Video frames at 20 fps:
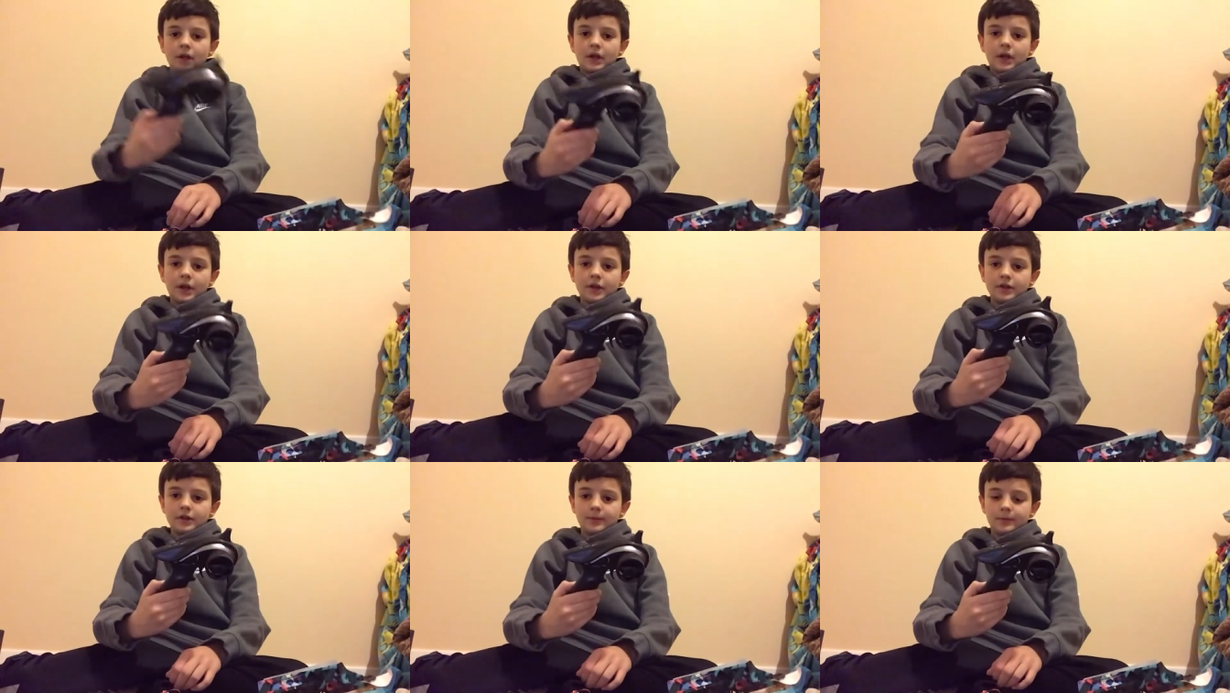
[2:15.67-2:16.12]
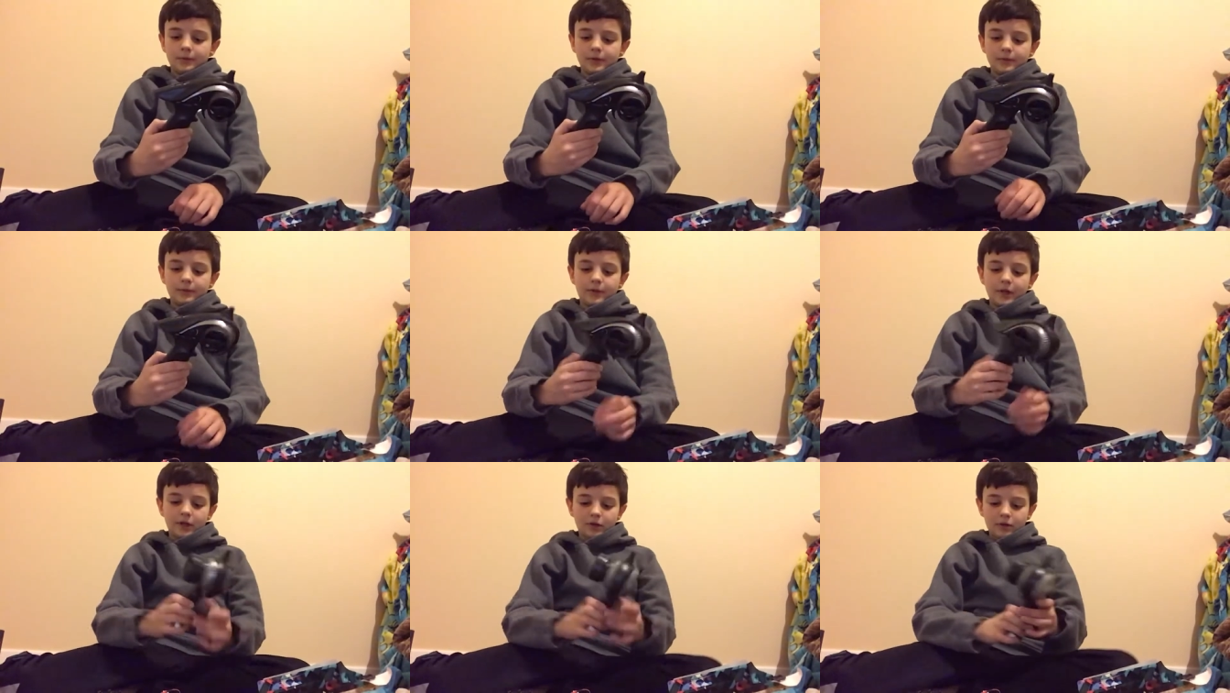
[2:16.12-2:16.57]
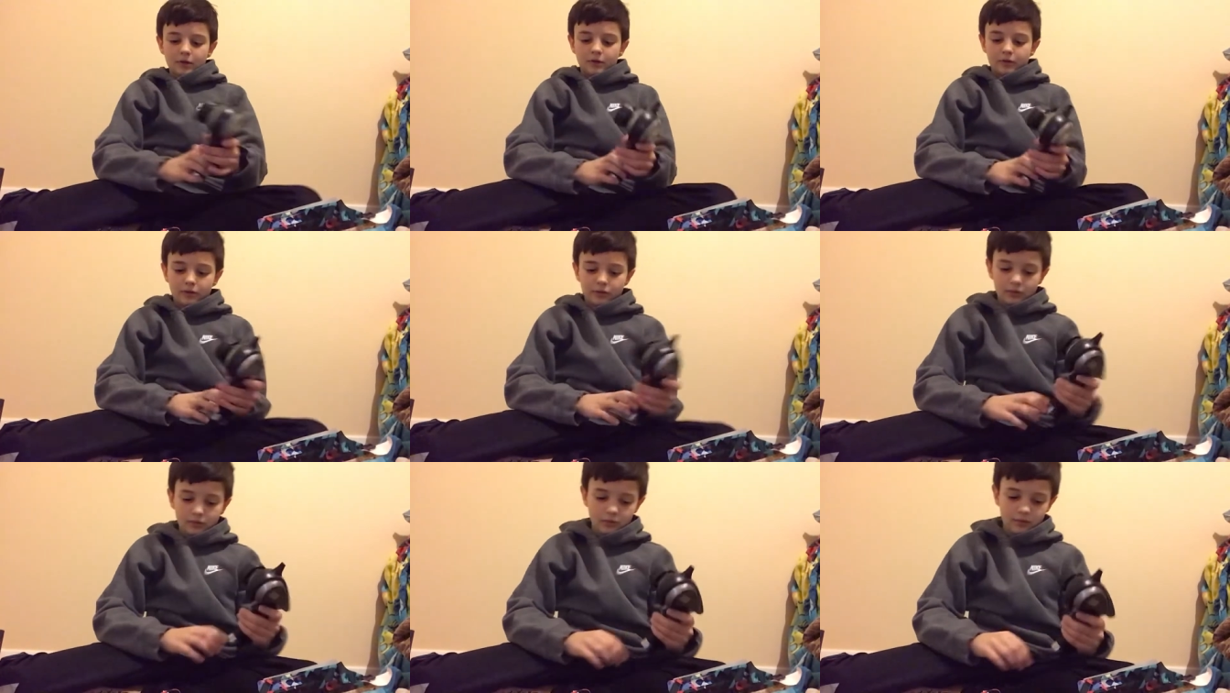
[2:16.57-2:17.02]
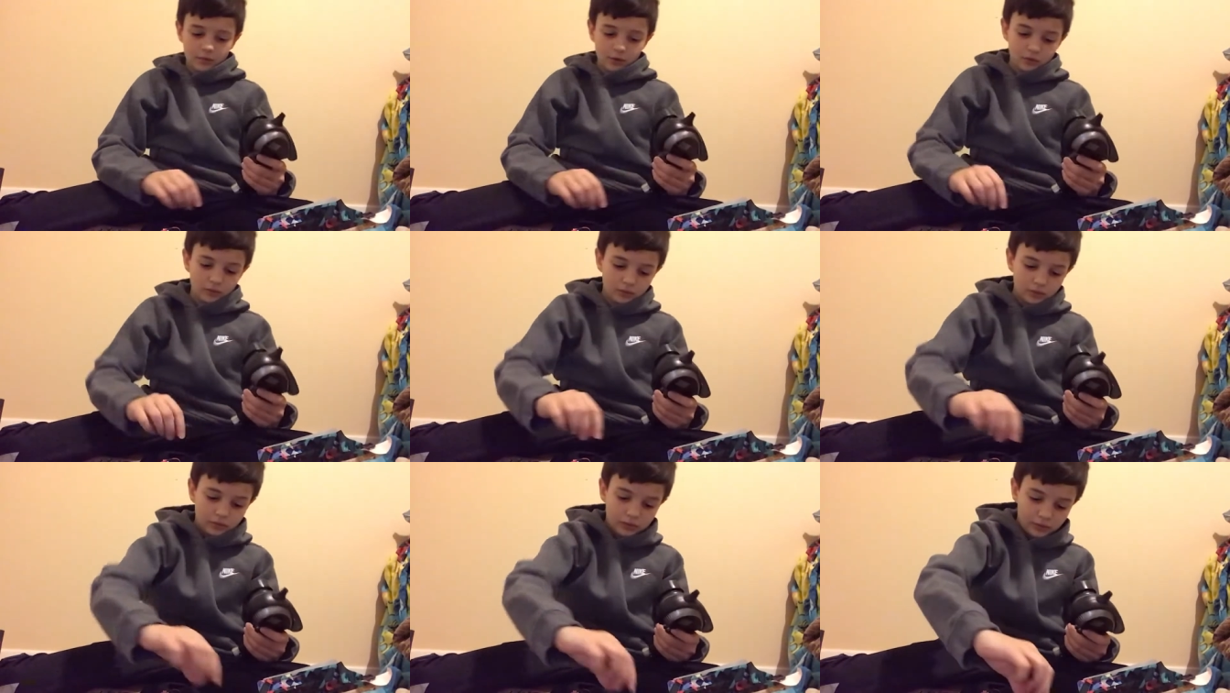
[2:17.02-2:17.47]
I did put batteries in the
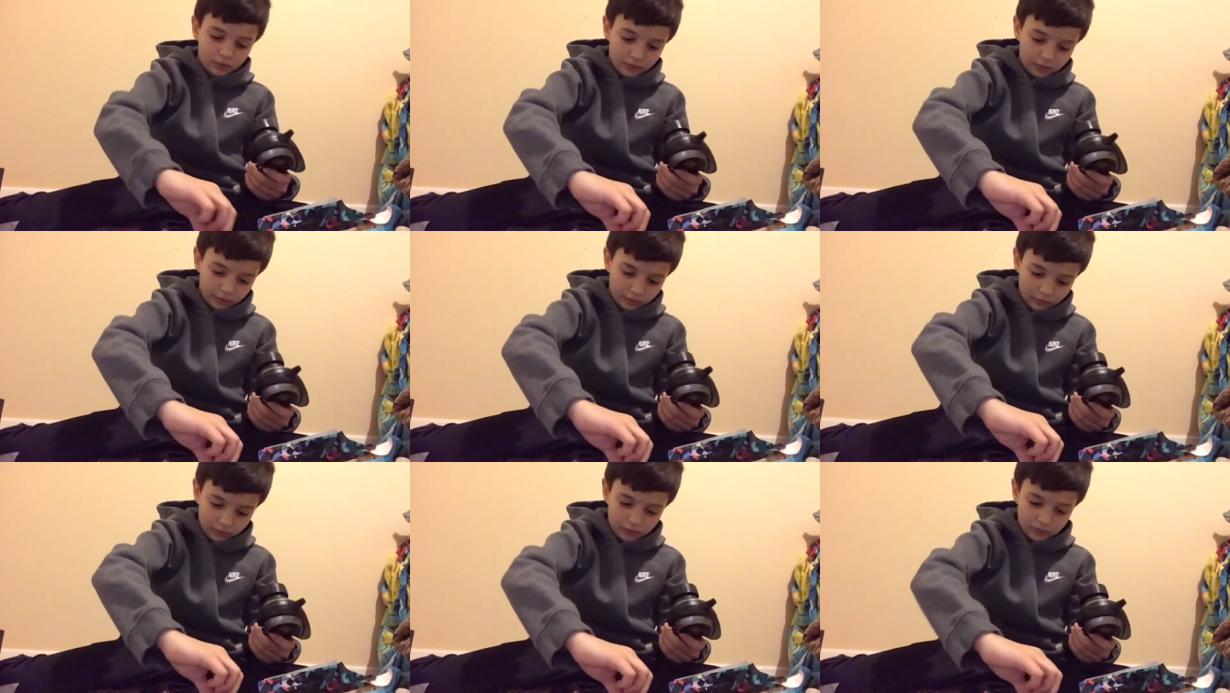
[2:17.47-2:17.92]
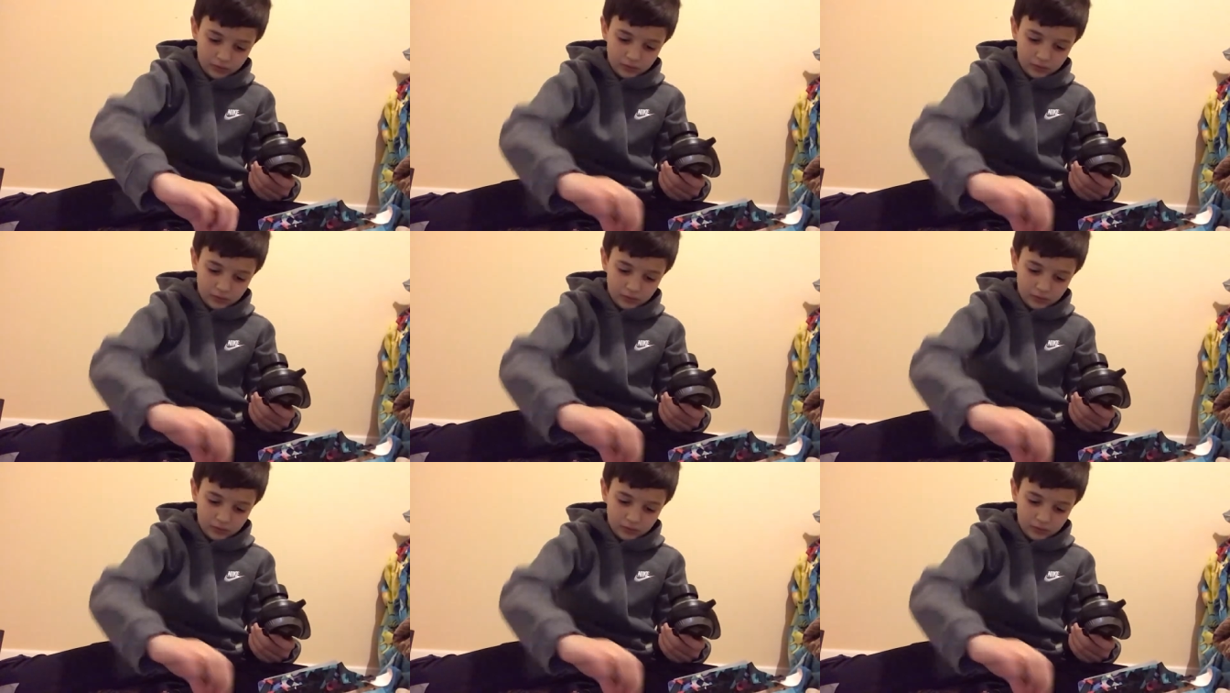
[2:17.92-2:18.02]
remote, so